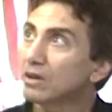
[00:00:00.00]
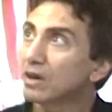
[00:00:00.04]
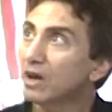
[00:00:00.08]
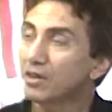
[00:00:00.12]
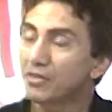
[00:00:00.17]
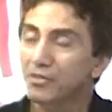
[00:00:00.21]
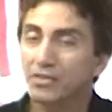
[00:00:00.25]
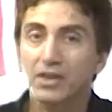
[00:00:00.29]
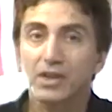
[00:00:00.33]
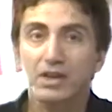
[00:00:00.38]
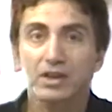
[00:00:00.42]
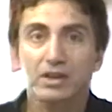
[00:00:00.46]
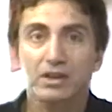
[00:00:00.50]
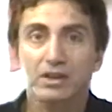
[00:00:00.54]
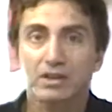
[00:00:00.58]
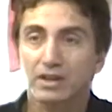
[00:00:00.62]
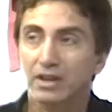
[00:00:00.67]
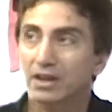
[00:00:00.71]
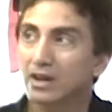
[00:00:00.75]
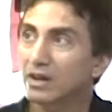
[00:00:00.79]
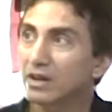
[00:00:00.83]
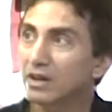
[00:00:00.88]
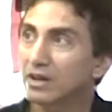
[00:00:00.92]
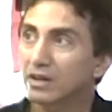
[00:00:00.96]
I think,
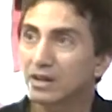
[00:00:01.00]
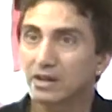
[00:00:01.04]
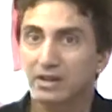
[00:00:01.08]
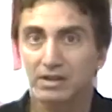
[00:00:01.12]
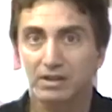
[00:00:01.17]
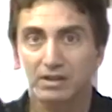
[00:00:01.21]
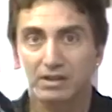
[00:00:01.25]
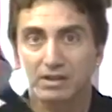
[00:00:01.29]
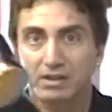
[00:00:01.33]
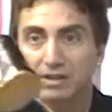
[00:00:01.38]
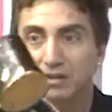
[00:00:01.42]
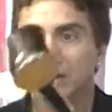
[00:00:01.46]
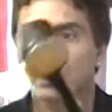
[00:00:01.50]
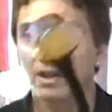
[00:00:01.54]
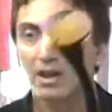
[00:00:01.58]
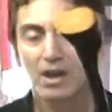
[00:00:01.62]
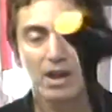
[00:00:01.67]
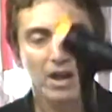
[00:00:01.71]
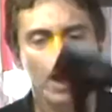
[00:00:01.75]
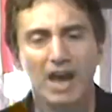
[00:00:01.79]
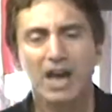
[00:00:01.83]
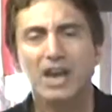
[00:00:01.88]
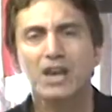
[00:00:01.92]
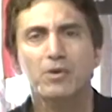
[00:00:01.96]
yeah. And, and uh,
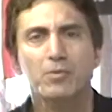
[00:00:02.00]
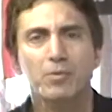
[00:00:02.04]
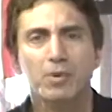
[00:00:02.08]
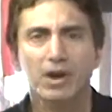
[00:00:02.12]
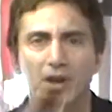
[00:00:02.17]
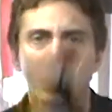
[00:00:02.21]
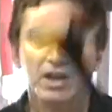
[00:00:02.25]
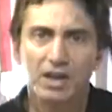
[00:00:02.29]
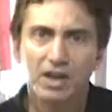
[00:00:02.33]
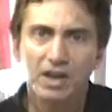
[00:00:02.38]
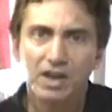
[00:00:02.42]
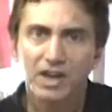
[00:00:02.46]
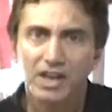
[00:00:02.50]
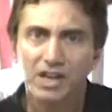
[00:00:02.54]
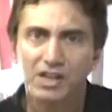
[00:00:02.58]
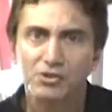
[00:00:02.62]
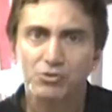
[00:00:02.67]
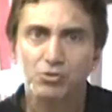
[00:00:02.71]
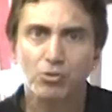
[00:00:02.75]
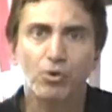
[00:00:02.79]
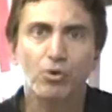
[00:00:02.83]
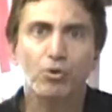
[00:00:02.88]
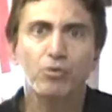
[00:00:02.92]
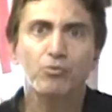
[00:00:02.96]
anyway,
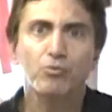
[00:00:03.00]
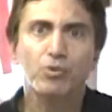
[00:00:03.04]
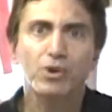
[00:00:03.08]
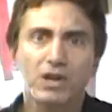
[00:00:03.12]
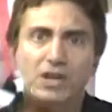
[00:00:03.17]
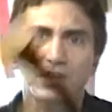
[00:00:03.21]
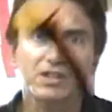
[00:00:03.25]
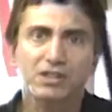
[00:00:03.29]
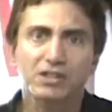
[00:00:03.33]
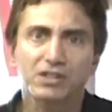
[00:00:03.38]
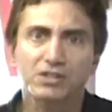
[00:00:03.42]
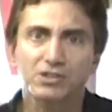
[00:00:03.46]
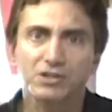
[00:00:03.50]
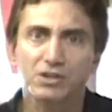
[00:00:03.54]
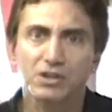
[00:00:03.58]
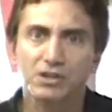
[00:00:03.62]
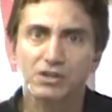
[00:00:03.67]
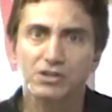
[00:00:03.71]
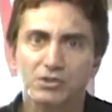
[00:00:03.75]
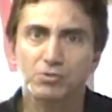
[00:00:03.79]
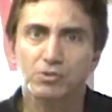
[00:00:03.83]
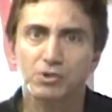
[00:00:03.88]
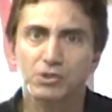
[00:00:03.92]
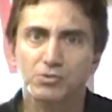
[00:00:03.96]
it's all rigged. It's
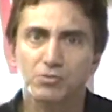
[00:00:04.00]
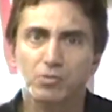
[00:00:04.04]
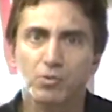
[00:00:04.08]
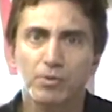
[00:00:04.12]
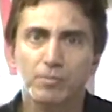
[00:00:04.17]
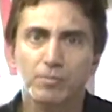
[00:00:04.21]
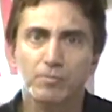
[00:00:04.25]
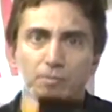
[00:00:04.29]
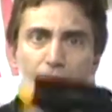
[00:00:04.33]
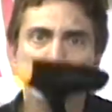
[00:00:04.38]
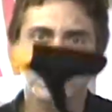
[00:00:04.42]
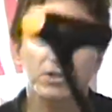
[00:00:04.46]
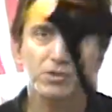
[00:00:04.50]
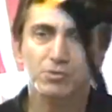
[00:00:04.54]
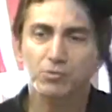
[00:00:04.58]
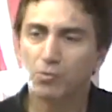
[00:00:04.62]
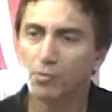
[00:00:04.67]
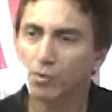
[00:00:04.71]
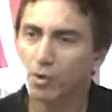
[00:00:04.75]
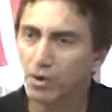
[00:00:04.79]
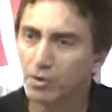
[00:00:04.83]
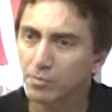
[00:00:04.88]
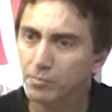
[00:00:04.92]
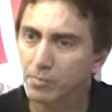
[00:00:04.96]
it's it's one it's
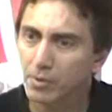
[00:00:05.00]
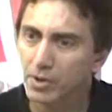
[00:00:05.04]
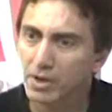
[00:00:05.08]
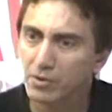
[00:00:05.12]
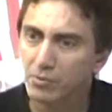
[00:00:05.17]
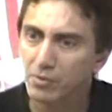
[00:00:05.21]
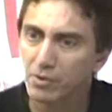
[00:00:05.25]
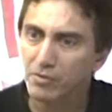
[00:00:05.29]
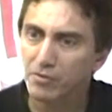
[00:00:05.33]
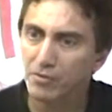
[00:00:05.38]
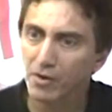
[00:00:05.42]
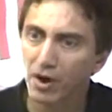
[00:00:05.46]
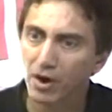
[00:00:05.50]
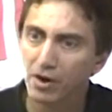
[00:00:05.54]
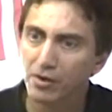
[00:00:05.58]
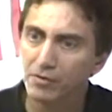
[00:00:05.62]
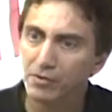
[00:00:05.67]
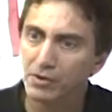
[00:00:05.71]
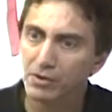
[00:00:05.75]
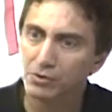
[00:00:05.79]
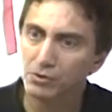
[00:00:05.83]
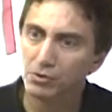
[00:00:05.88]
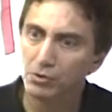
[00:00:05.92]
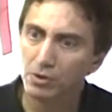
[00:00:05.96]
one big
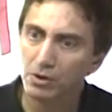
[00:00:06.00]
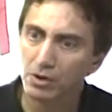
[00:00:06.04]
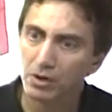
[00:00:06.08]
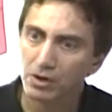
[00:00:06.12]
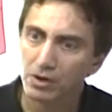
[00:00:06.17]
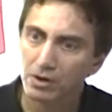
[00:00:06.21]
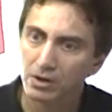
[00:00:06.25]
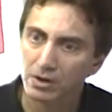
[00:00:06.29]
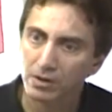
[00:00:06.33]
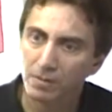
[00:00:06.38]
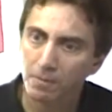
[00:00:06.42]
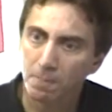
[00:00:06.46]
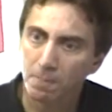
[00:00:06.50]
revolving door.